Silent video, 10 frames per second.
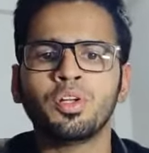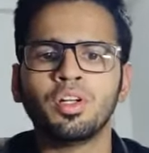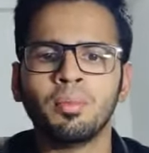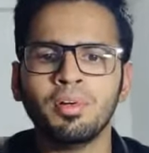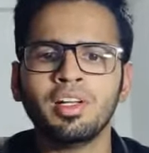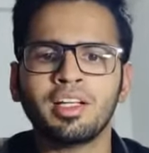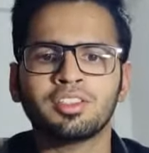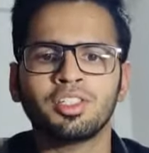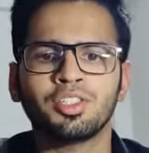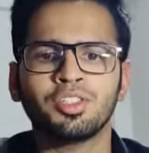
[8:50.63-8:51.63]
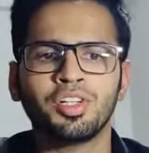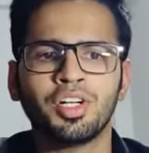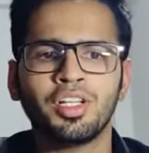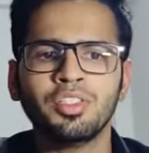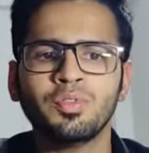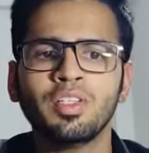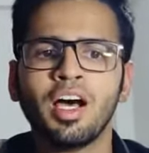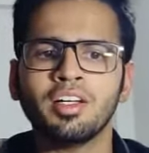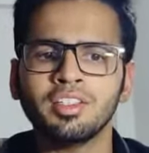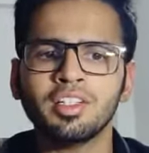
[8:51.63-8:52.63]
double taxation treaties with
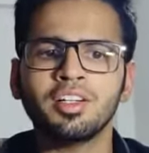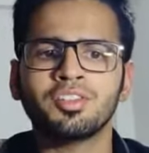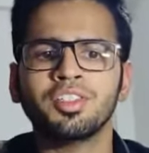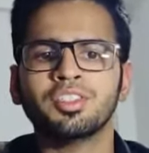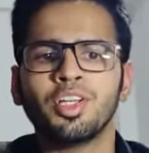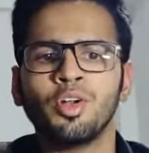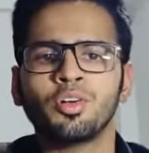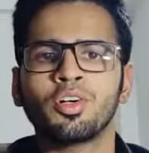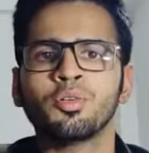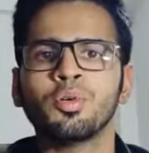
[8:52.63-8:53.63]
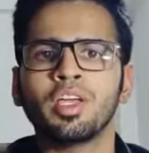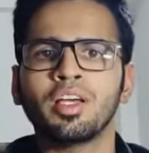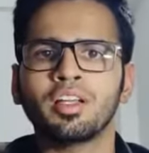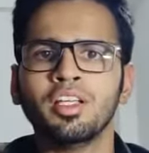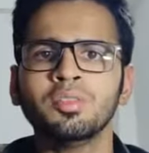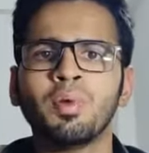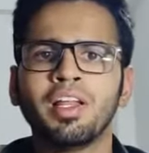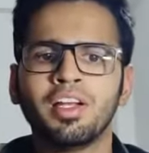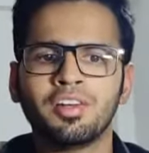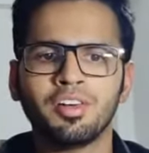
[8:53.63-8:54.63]
other countries in order to increase
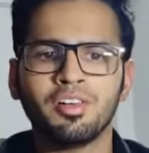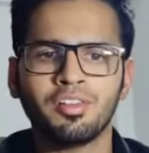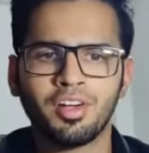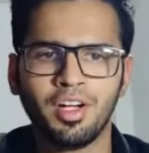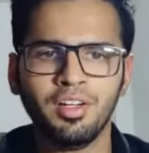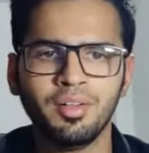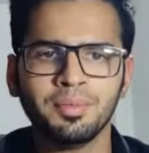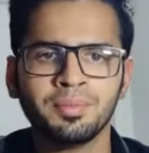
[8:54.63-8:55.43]
bilateral trade.